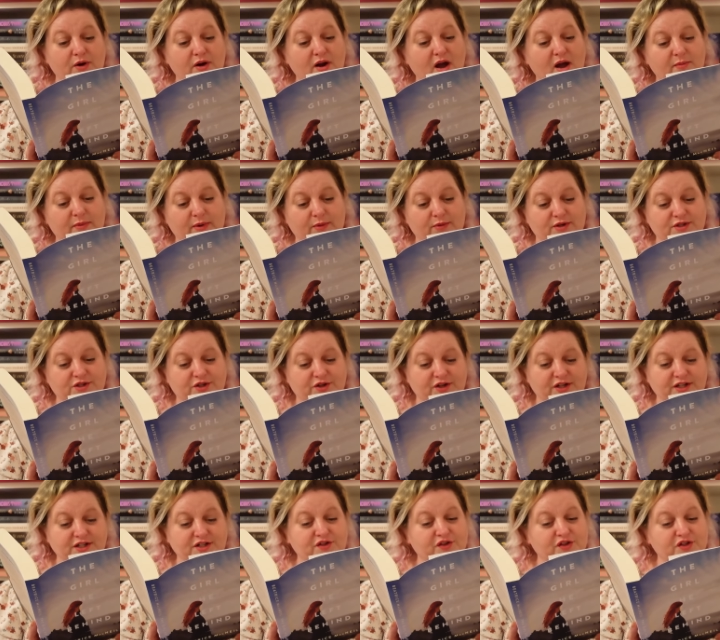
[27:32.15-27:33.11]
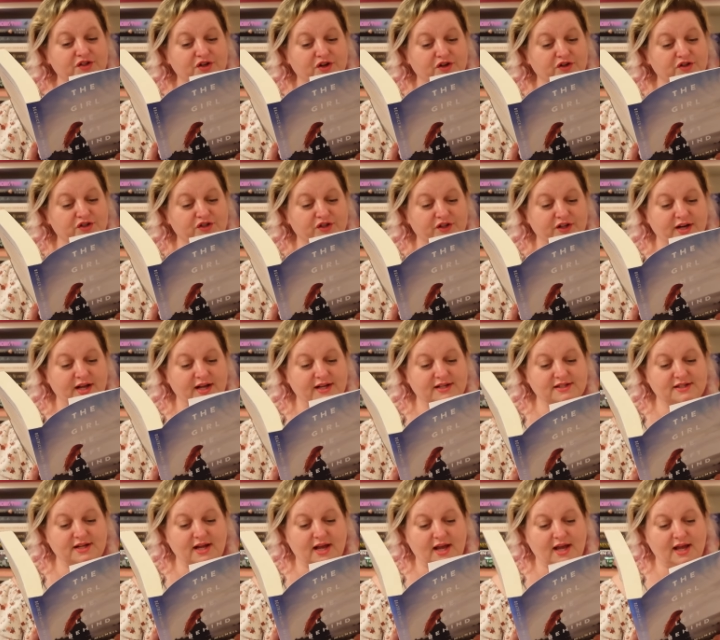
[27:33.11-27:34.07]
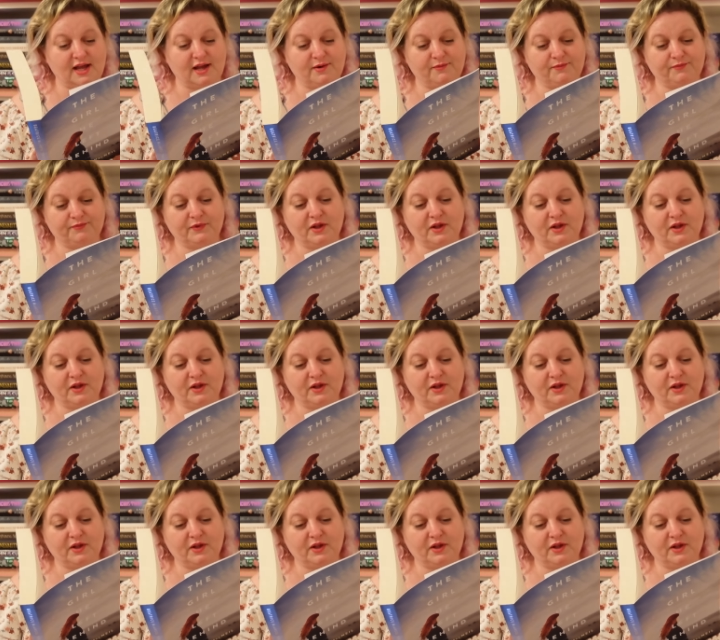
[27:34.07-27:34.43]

not be returning to the church the next day.